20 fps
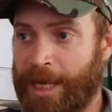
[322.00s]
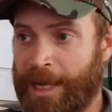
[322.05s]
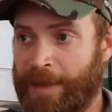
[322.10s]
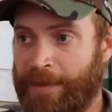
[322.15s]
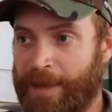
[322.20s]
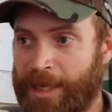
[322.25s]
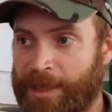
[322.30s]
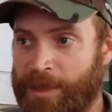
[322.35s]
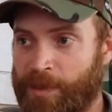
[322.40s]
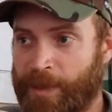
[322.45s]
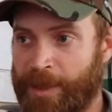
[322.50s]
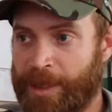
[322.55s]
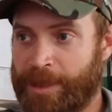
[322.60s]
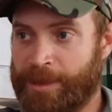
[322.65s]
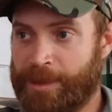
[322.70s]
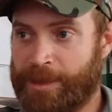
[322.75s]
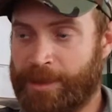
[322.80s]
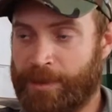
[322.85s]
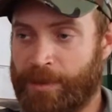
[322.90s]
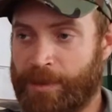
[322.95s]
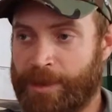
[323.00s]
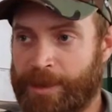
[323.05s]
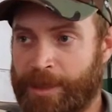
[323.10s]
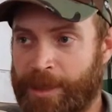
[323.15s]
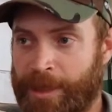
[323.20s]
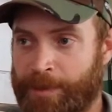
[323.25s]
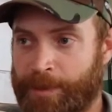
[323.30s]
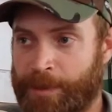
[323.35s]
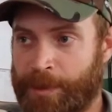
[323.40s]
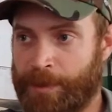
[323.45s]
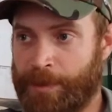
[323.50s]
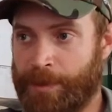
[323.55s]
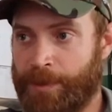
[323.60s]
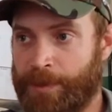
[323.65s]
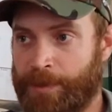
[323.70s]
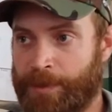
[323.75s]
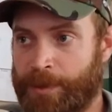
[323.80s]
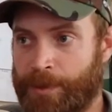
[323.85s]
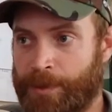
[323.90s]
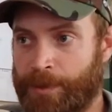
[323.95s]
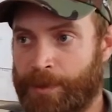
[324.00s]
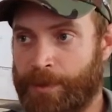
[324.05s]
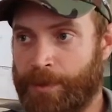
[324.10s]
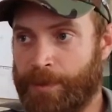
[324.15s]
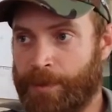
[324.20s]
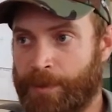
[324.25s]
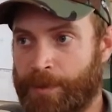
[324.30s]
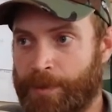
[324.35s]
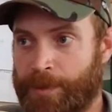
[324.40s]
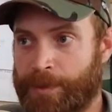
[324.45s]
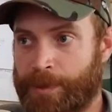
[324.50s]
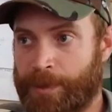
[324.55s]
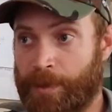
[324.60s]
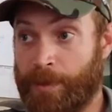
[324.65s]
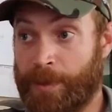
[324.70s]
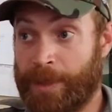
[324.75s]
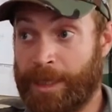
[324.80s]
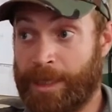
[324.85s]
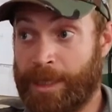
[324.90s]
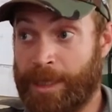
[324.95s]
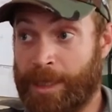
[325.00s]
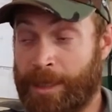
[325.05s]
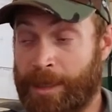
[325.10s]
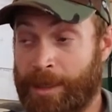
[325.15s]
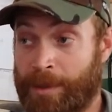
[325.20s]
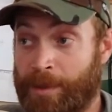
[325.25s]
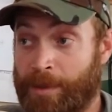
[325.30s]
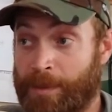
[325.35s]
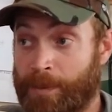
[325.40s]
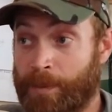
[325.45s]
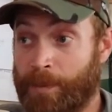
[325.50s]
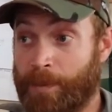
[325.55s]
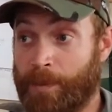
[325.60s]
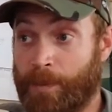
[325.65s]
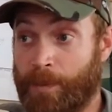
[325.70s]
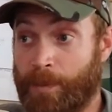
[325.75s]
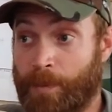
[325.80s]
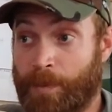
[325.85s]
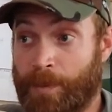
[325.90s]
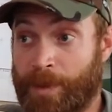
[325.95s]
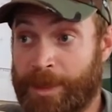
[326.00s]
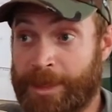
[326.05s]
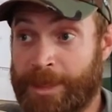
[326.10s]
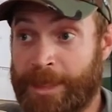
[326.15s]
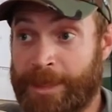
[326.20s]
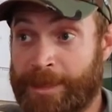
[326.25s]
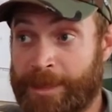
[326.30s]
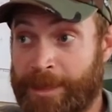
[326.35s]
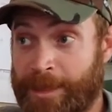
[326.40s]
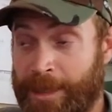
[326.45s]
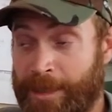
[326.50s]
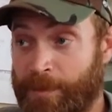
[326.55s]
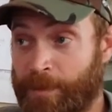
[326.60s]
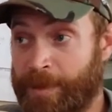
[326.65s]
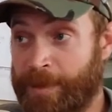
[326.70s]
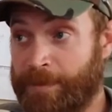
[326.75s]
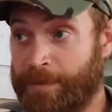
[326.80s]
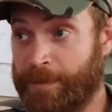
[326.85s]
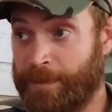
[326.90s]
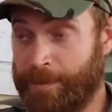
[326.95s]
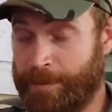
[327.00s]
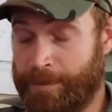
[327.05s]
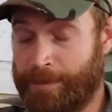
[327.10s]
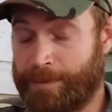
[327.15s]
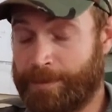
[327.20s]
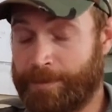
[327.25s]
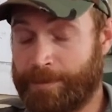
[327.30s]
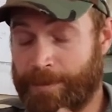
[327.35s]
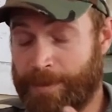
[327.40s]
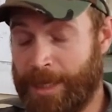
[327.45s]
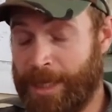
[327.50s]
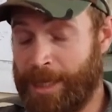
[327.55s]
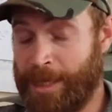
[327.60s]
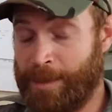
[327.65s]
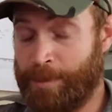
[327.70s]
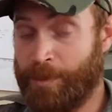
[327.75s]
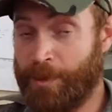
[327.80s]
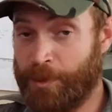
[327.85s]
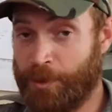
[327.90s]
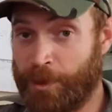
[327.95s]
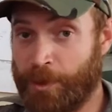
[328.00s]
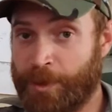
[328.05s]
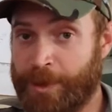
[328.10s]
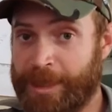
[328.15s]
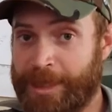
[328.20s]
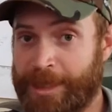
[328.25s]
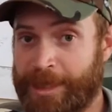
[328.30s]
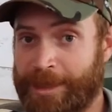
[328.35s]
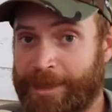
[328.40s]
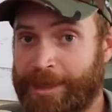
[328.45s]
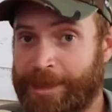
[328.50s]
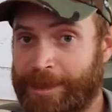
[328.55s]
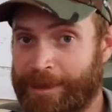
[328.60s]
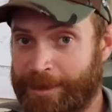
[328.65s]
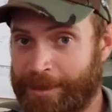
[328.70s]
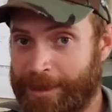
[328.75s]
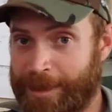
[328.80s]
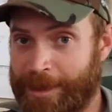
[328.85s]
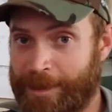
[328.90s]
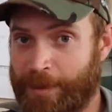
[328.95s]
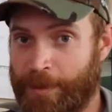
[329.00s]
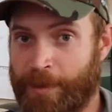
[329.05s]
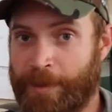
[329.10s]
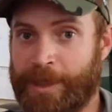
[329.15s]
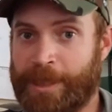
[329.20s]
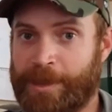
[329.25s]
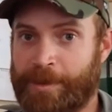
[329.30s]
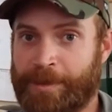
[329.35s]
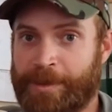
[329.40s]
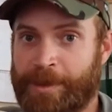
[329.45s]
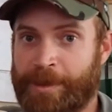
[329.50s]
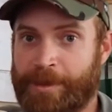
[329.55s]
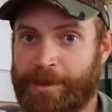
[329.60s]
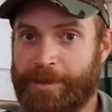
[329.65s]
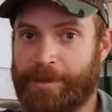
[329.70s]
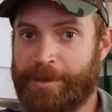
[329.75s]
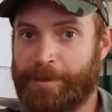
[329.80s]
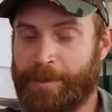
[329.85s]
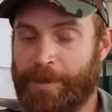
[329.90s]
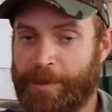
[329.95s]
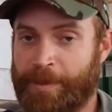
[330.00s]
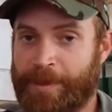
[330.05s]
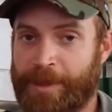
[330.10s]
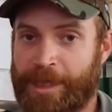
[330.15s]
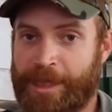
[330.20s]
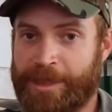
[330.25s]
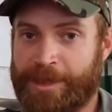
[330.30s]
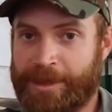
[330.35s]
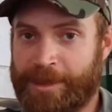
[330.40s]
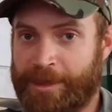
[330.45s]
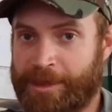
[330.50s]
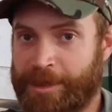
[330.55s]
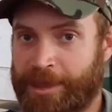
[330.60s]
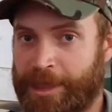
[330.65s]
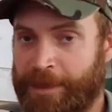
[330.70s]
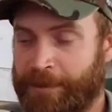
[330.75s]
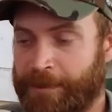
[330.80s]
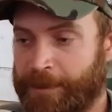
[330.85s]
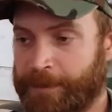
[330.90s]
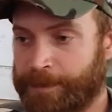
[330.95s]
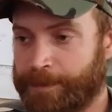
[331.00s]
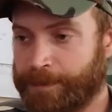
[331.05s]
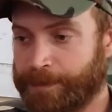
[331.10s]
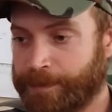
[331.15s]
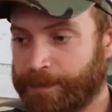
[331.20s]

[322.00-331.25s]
And that's when it's a good time to, to, to look at how the cheetah that we've uh, produced here can, can go and help the, the population in general.